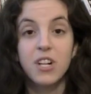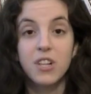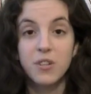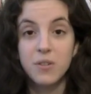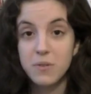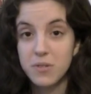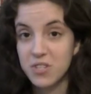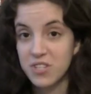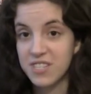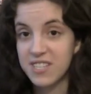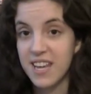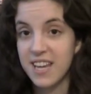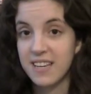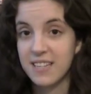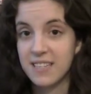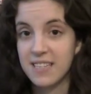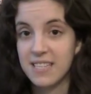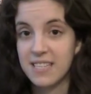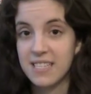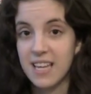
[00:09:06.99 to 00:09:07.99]
Lucius
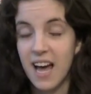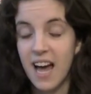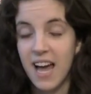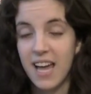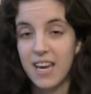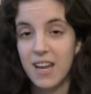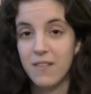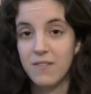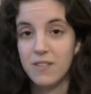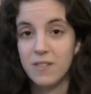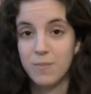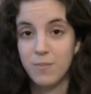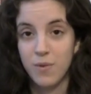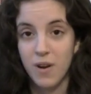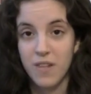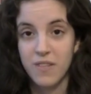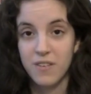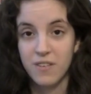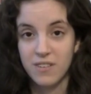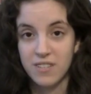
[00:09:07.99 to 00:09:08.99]
takes the side of his
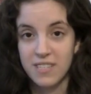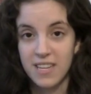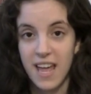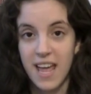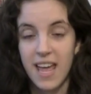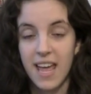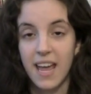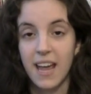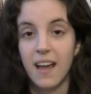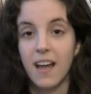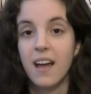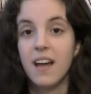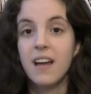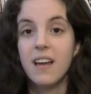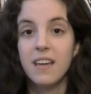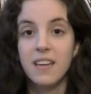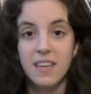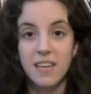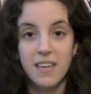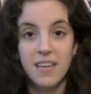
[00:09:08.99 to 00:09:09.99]
brother, saying,
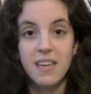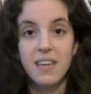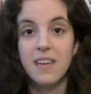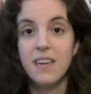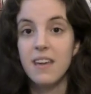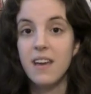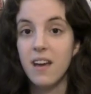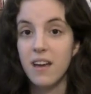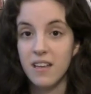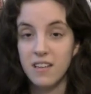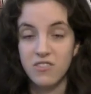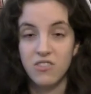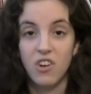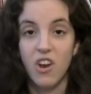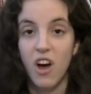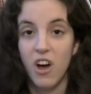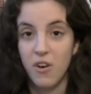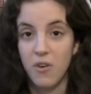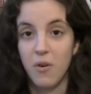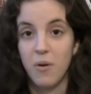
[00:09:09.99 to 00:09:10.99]
"He is an
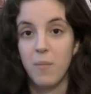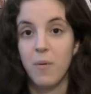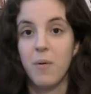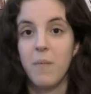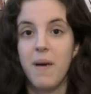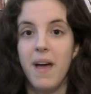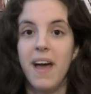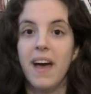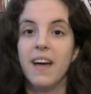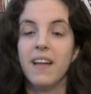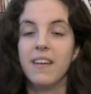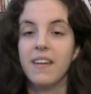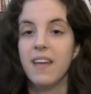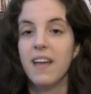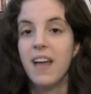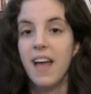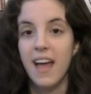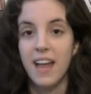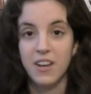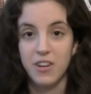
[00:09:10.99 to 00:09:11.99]
honorable man
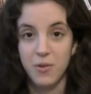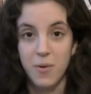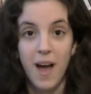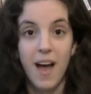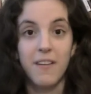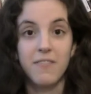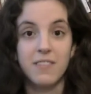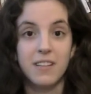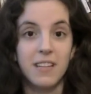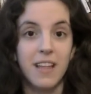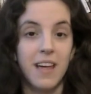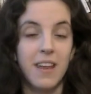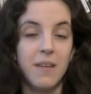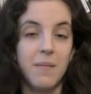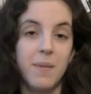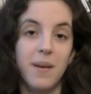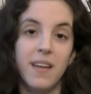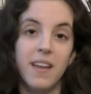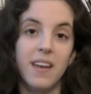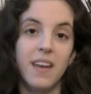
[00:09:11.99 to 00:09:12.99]
and you have to let
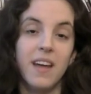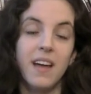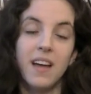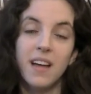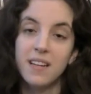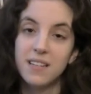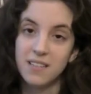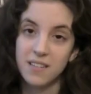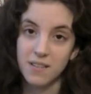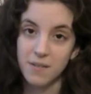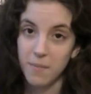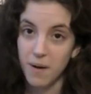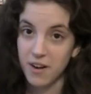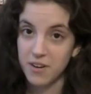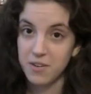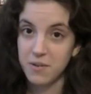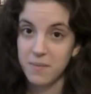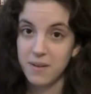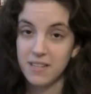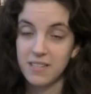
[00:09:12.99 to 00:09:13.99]
him in to the
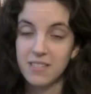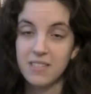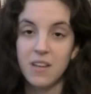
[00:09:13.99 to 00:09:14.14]
monument."